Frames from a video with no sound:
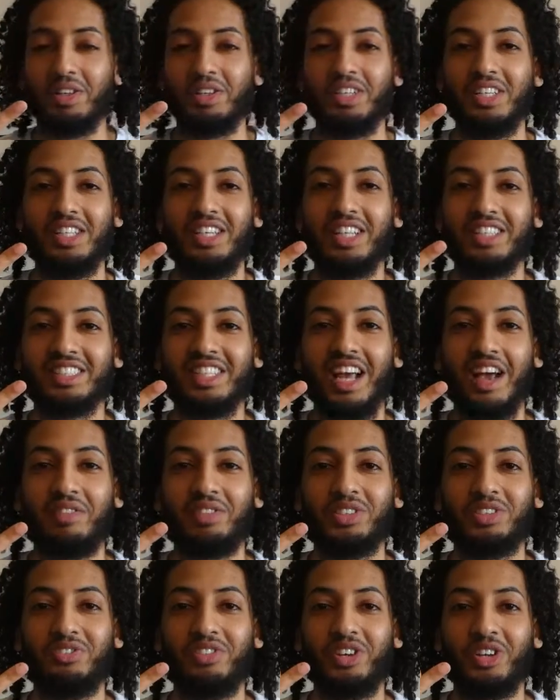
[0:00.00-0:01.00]
He doesn't have
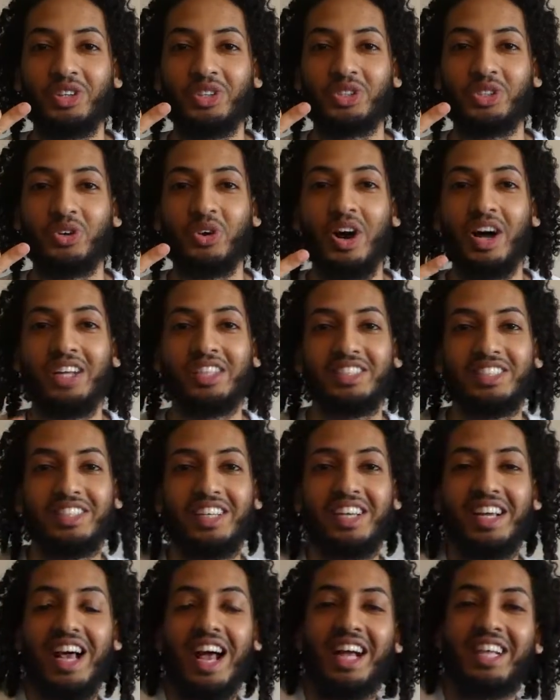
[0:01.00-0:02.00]
his fingers crossed
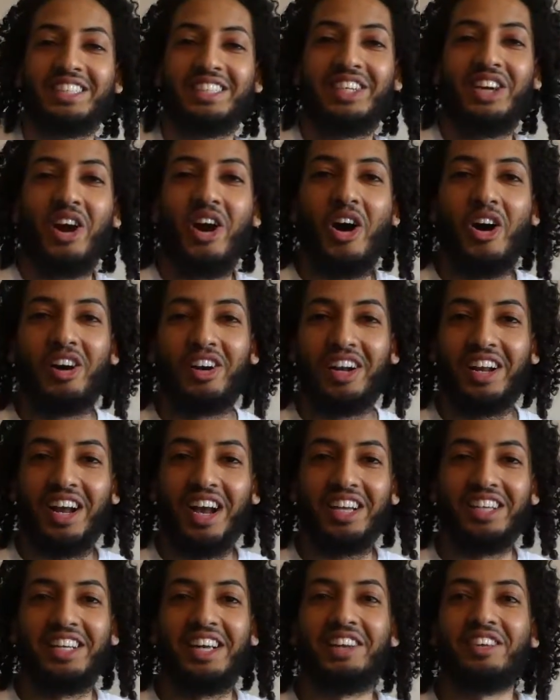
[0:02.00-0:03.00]
as the art
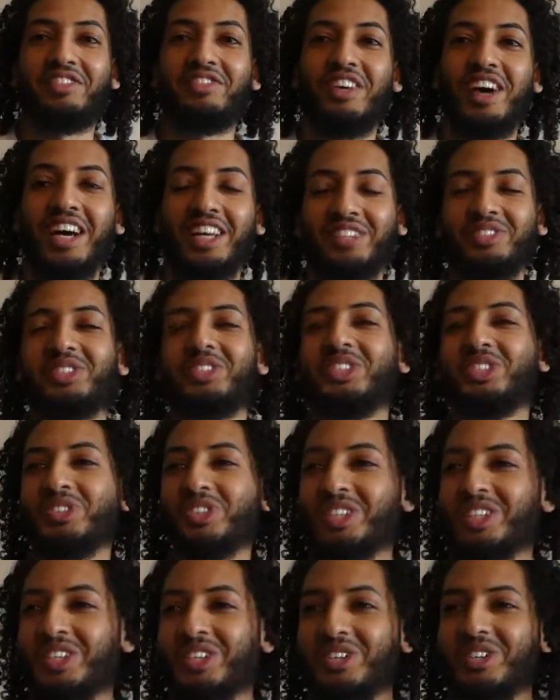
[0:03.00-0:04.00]
identified, which is
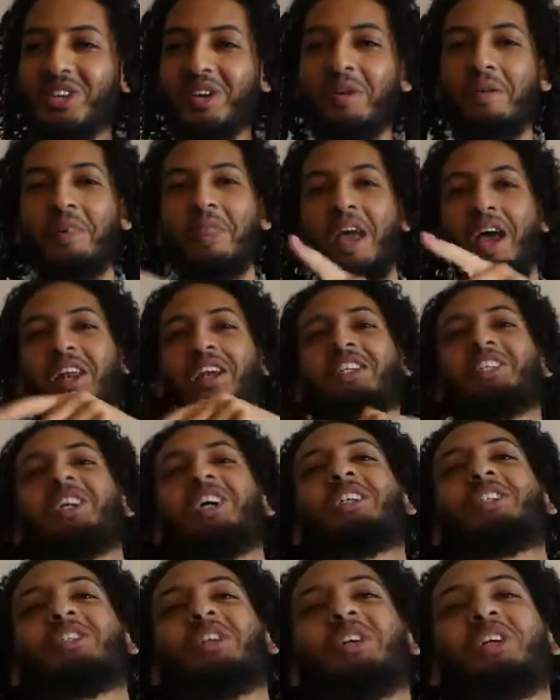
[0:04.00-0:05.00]
really cool. And there's
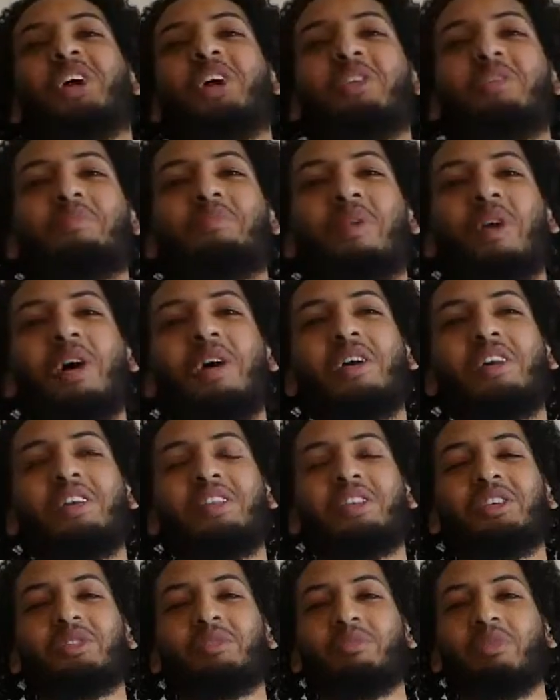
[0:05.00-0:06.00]
also another part
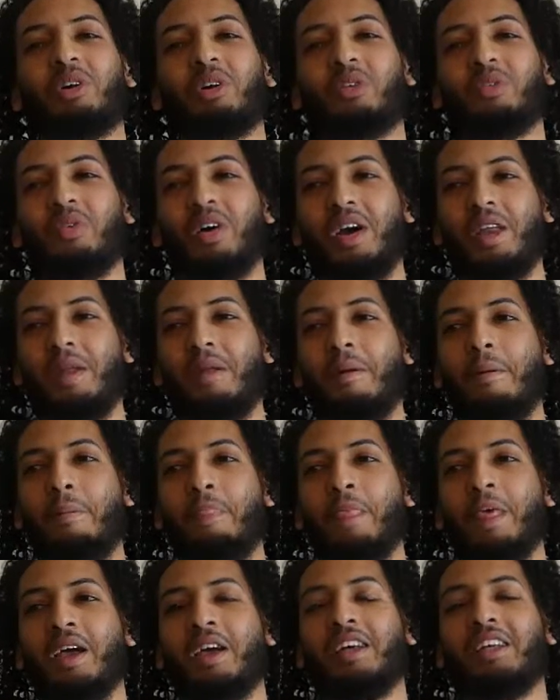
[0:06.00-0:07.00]
in this book when
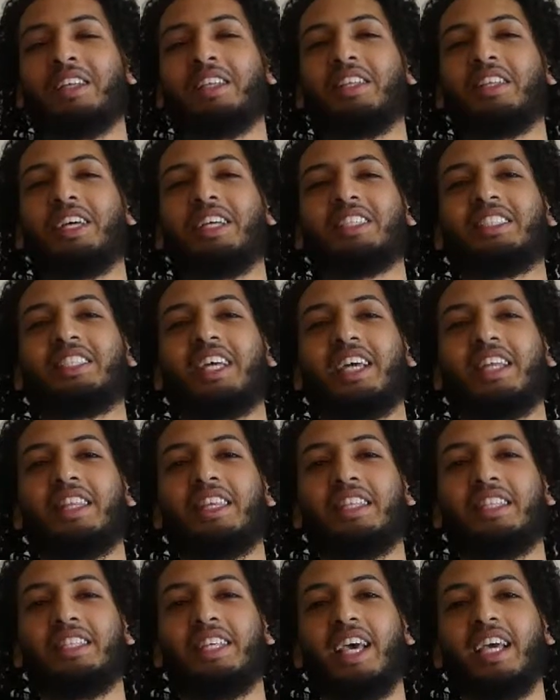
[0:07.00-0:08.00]
they say
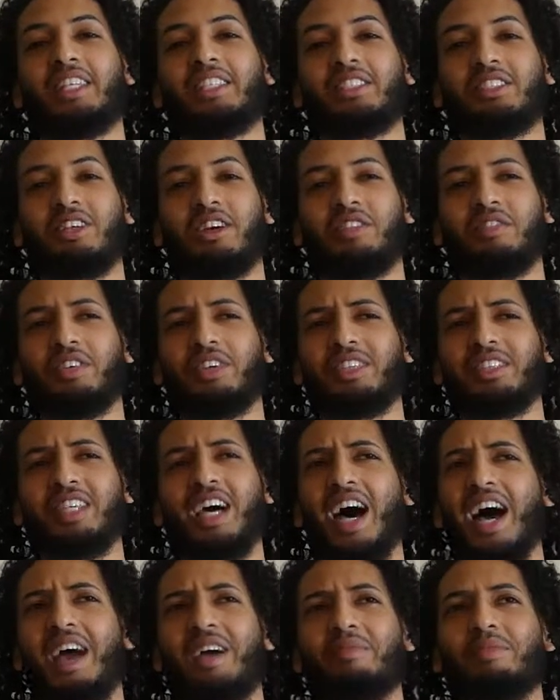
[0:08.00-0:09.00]
the dates of a
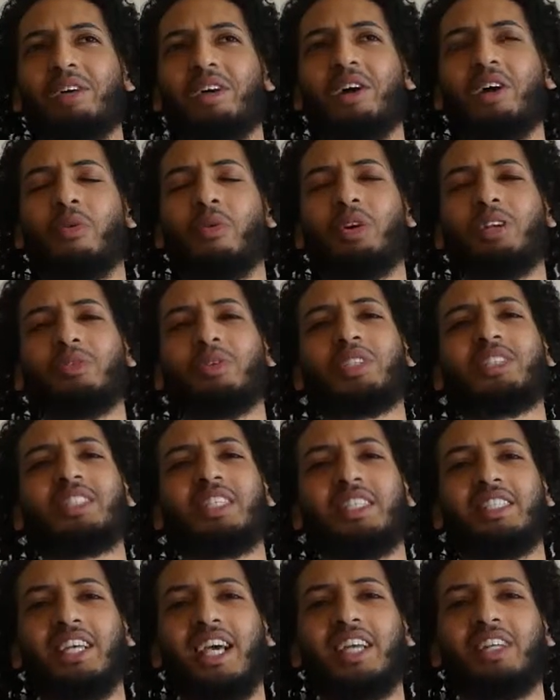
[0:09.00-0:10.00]
time, what's
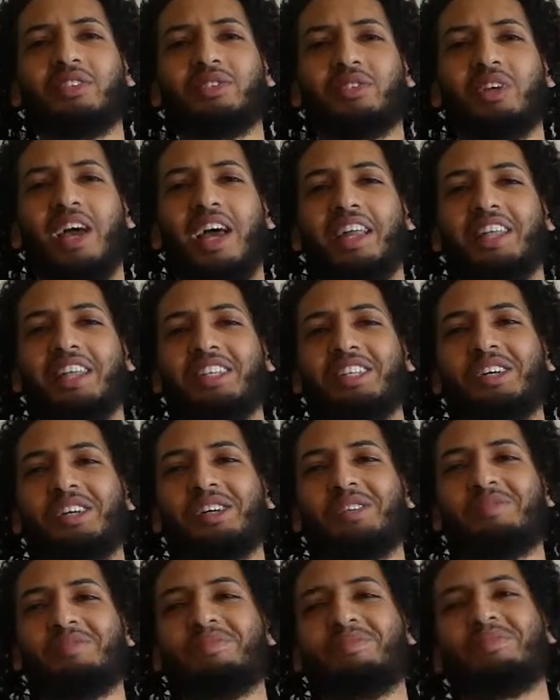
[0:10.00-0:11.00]
the date, and
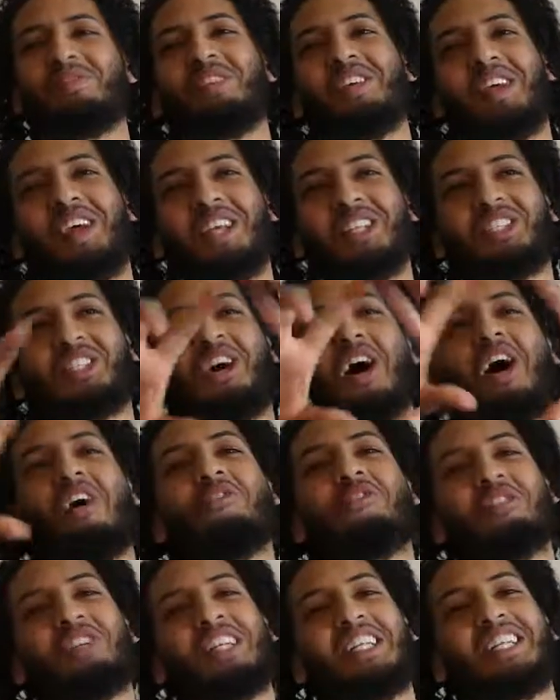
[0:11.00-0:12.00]
it's
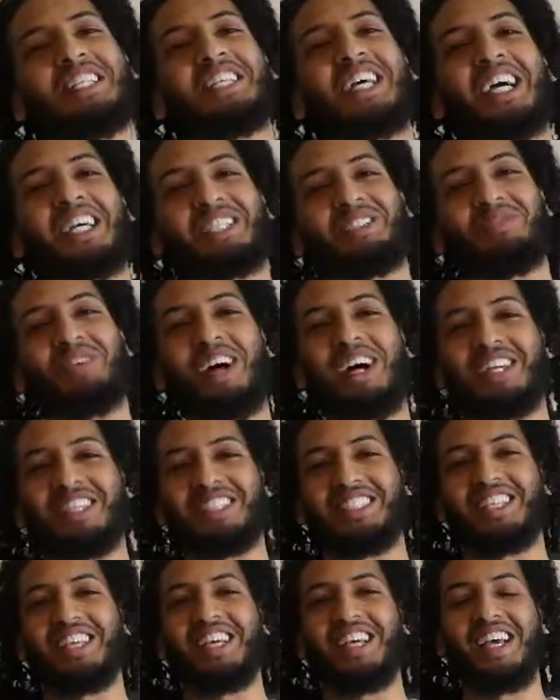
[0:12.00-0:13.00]
covered in a text
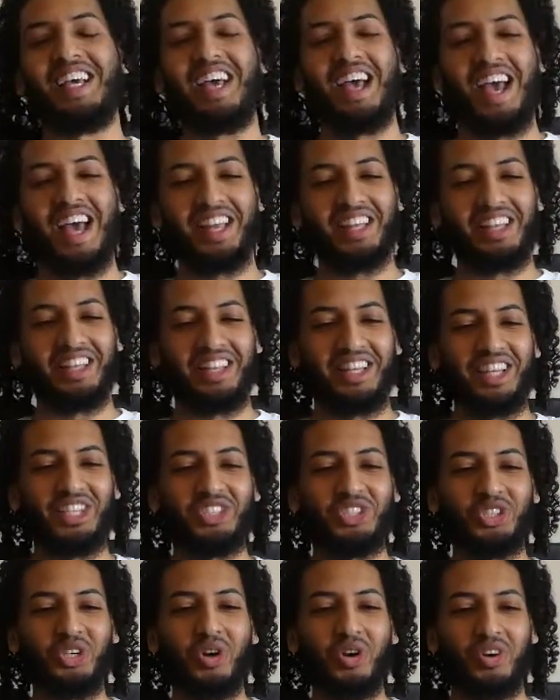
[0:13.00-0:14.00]
box, and they
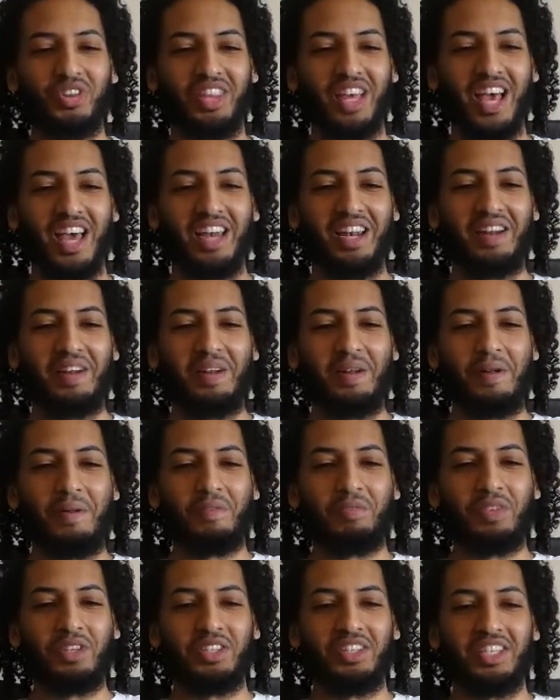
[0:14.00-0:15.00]
joke that
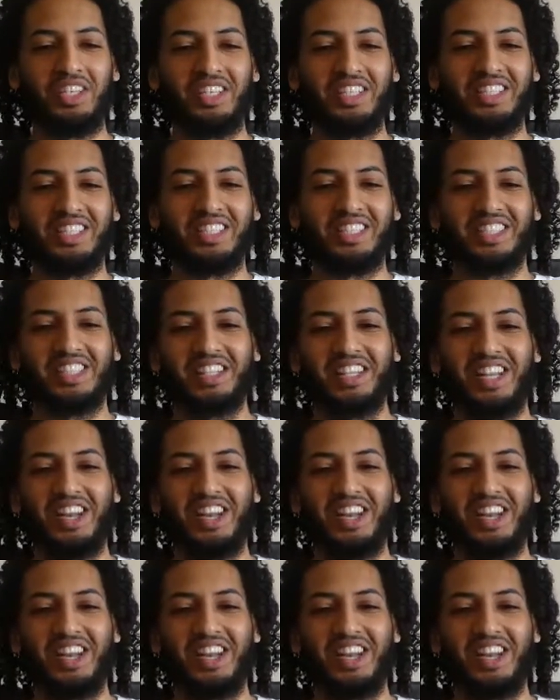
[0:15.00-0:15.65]
this is